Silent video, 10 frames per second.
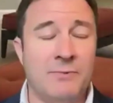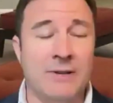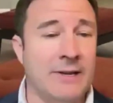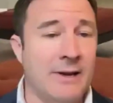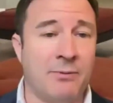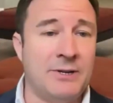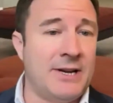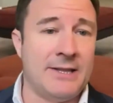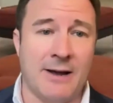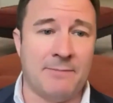really
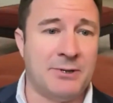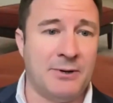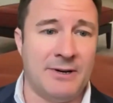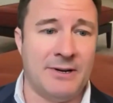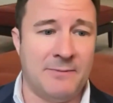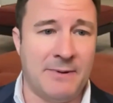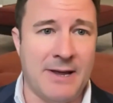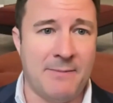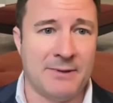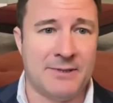appreciate the opportunity to be
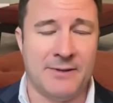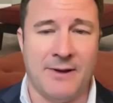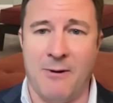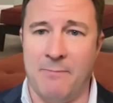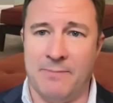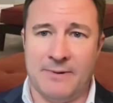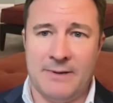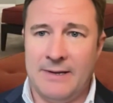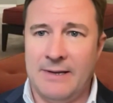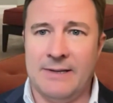able to help
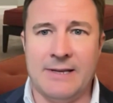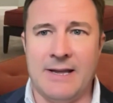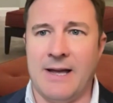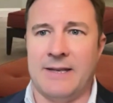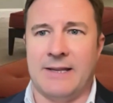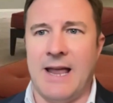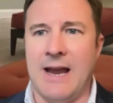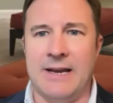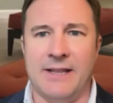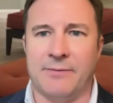I think the
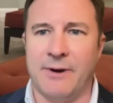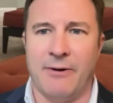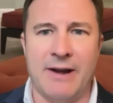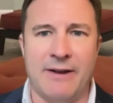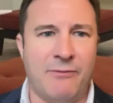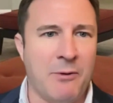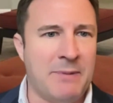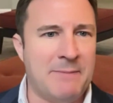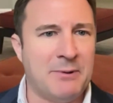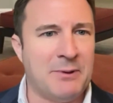83 or 84
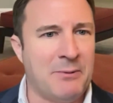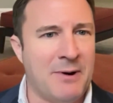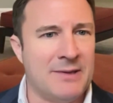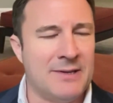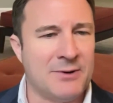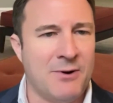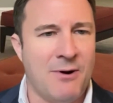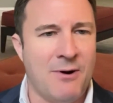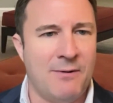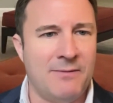people that were on this
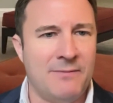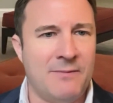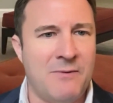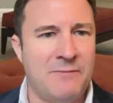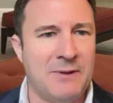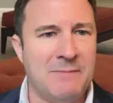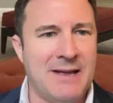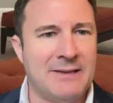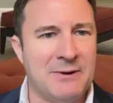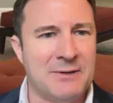call, hopefully
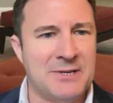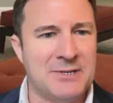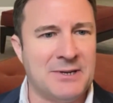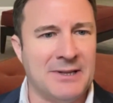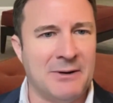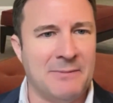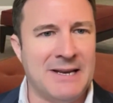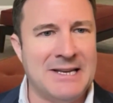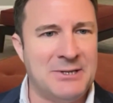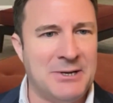make their decision a little
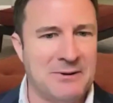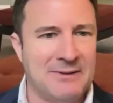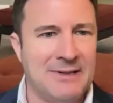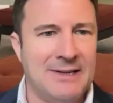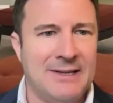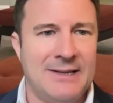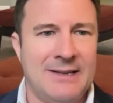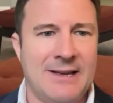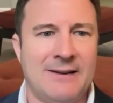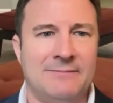bit easier.
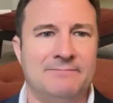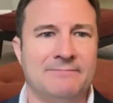And